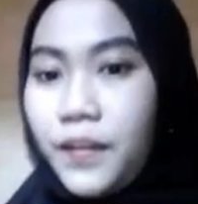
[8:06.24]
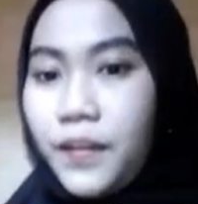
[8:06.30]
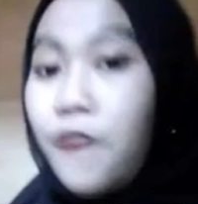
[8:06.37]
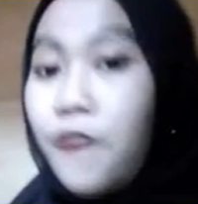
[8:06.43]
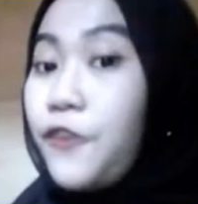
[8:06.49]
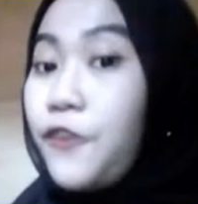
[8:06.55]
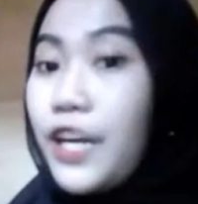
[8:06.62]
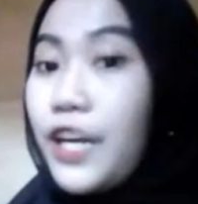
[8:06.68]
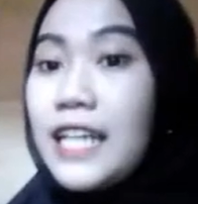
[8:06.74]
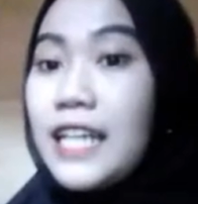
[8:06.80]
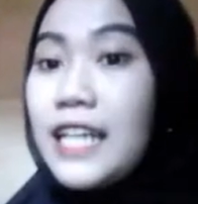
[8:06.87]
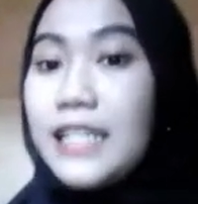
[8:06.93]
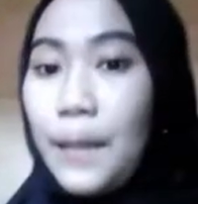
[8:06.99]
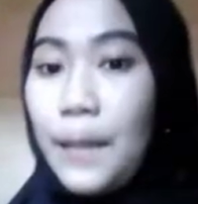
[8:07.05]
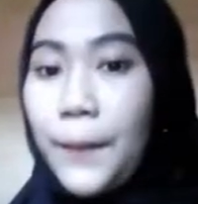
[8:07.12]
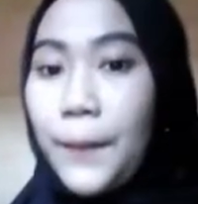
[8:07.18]
For the
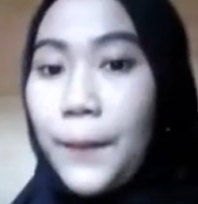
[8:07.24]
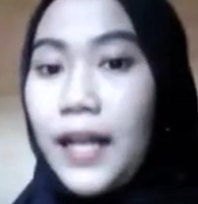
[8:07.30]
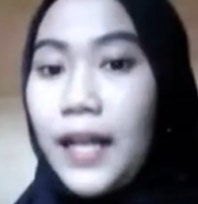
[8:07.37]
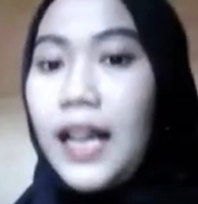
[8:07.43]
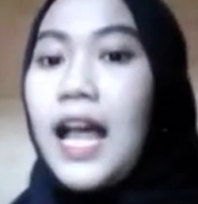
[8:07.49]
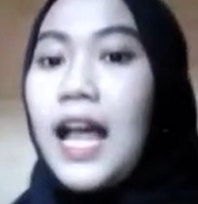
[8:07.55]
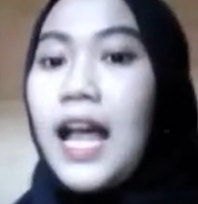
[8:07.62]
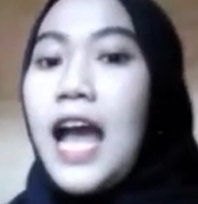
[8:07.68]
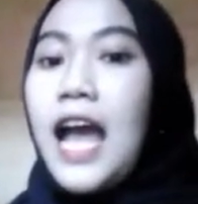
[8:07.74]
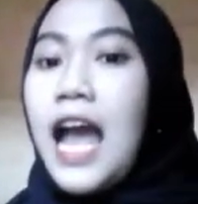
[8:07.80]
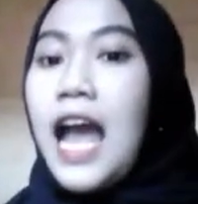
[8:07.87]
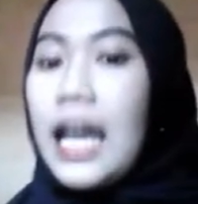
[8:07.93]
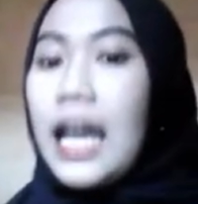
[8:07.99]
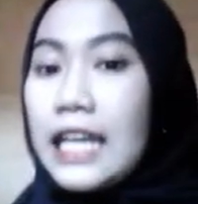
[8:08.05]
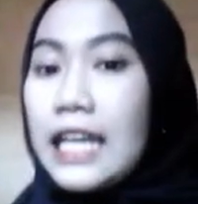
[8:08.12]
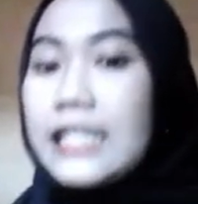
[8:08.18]
example,
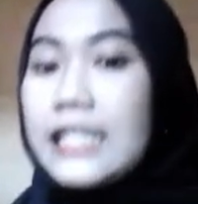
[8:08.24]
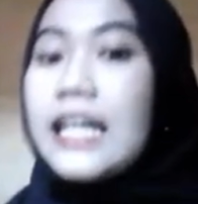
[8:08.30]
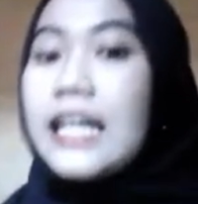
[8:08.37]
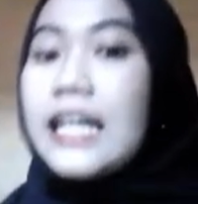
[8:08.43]
is